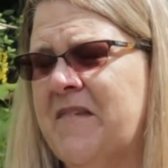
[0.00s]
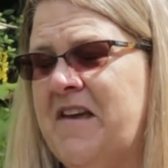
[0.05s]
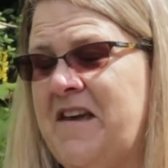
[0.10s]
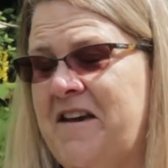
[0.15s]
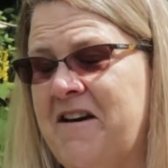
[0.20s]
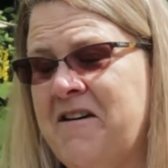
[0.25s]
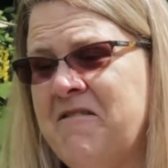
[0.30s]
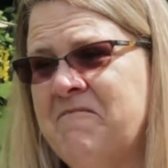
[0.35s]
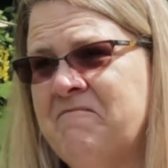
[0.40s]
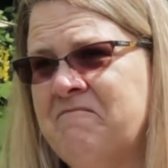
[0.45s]

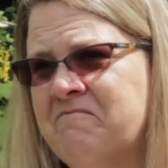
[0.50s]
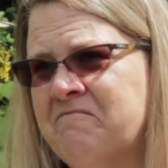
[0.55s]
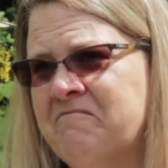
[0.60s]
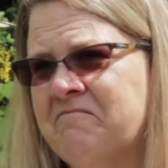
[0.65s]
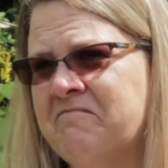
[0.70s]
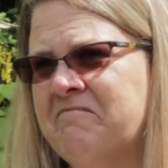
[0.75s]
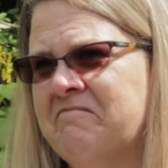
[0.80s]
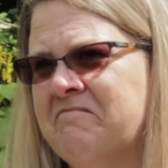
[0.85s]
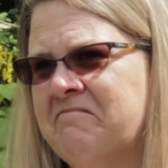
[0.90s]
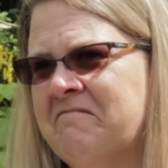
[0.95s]
Yeah,
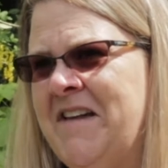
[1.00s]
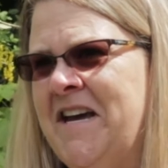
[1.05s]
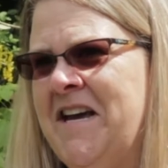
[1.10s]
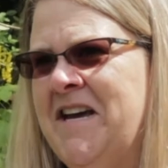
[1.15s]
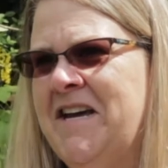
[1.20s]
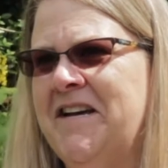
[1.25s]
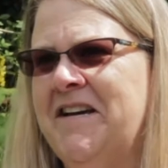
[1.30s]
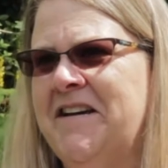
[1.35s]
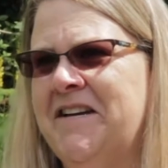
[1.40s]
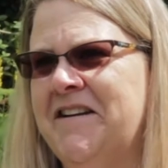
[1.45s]

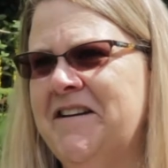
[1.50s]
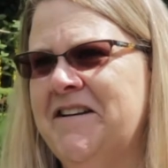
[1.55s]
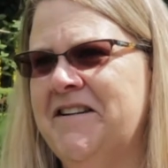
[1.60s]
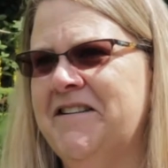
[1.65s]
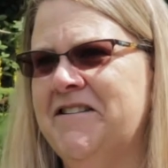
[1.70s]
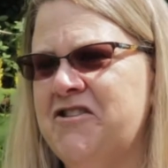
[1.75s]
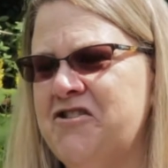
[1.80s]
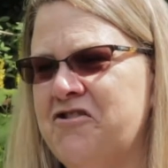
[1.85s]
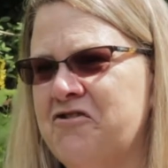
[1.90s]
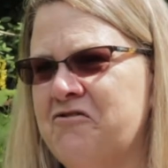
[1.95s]

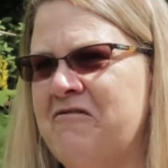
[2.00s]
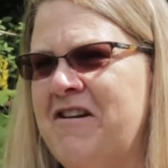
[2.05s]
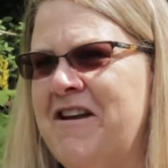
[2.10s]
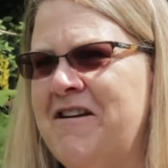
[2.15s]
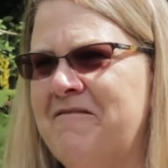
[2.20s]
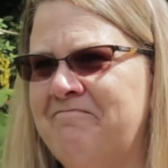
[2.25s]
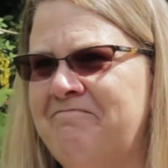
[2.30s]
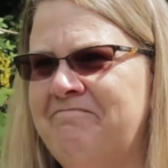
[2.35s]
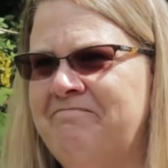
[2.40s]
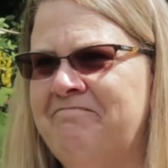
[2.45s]
sure
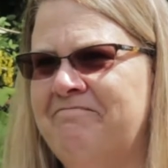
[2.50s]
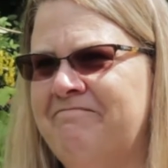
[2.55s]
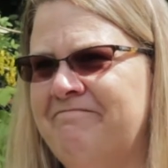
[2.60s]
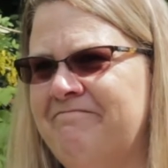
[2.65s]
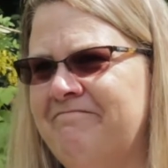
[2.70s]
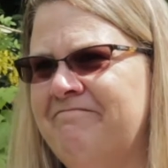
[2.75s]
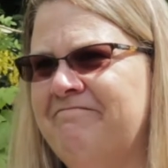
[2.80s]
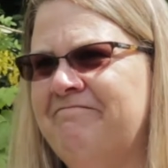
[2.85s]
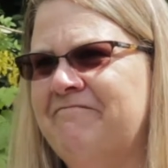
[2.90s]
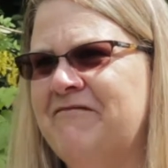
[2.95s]
am.
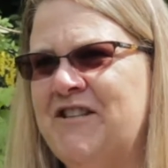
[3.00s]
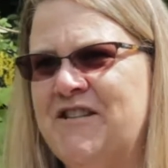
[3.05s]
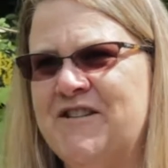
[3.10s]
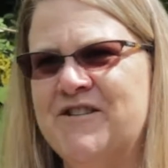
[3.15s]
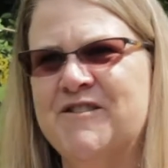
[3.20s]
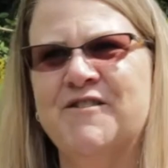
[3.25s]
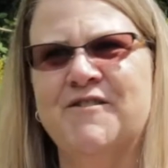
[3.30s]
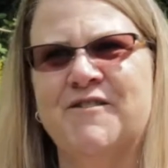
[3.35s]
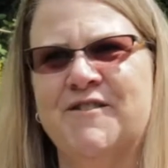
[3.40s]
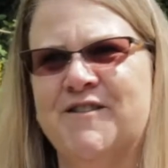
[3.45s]

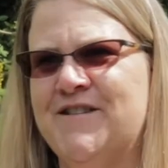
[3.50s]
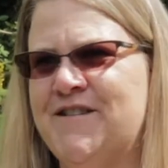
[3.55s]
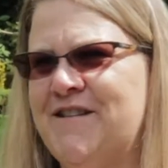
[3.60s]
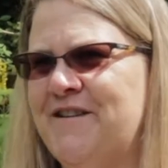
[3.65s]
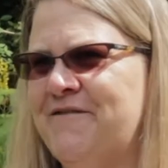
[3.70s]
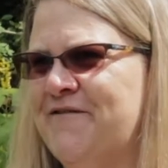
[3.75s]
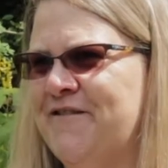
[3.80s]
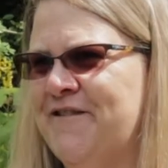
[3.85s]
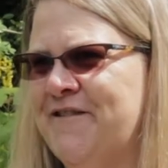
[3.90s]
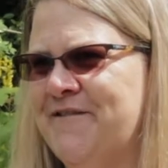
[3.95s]
Just looks
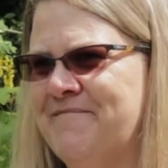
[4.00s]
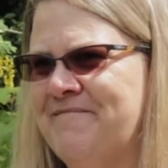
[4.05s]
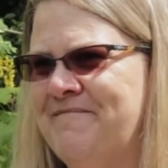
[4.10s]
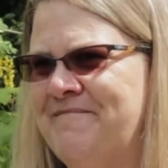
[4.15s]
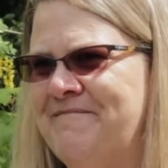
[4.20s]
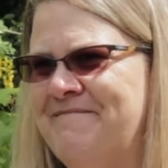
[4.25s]
different.